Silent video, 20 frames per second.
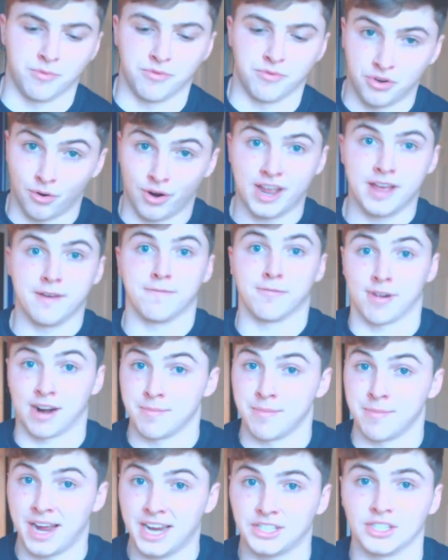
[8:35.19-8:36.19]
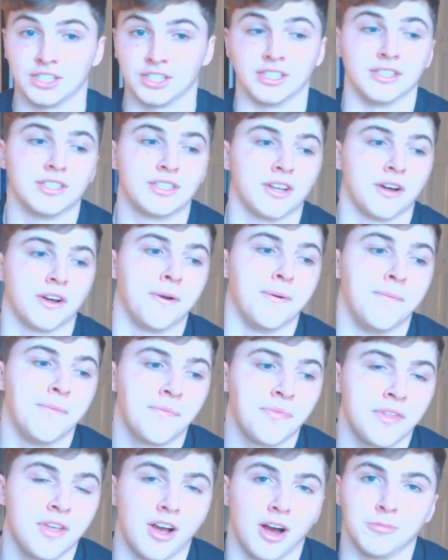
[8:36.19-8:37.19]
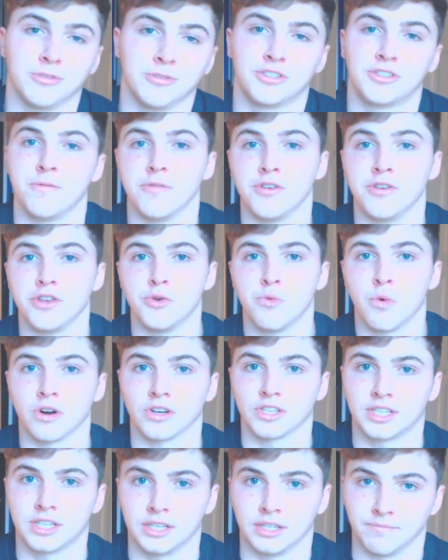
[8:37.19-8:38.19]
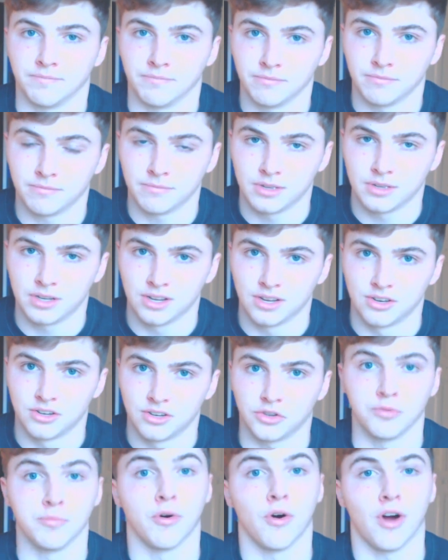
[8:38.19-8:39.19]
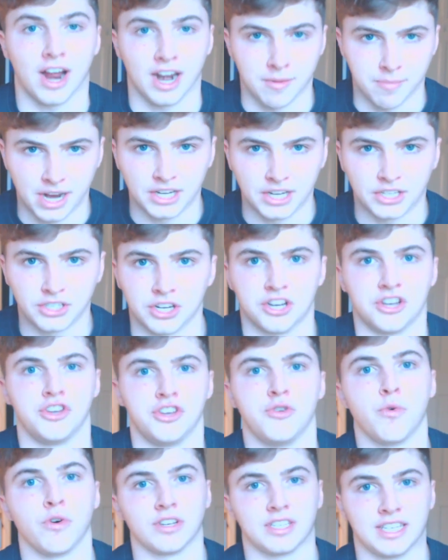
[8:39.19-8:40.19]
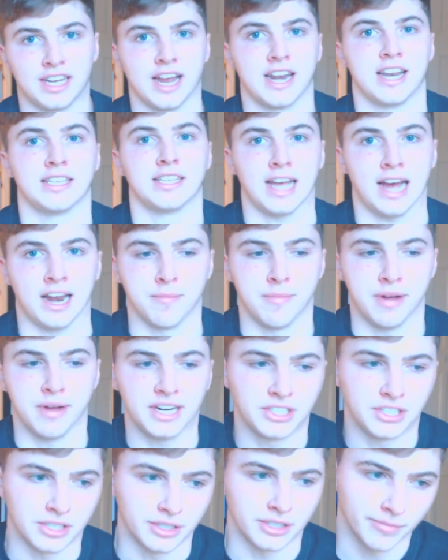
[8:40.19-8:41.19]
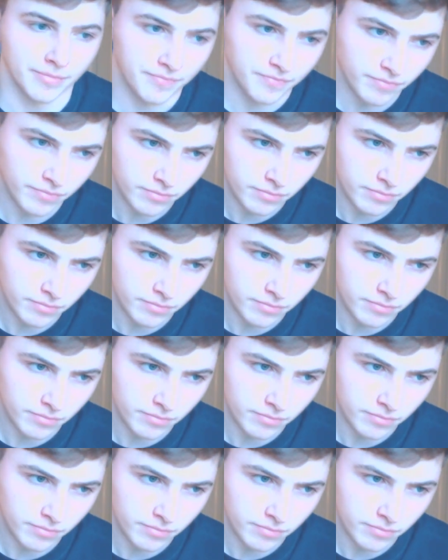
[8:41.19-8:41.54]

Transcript: And you're here for animation, so I'm assuming you want to do more animation and you want to get into animation.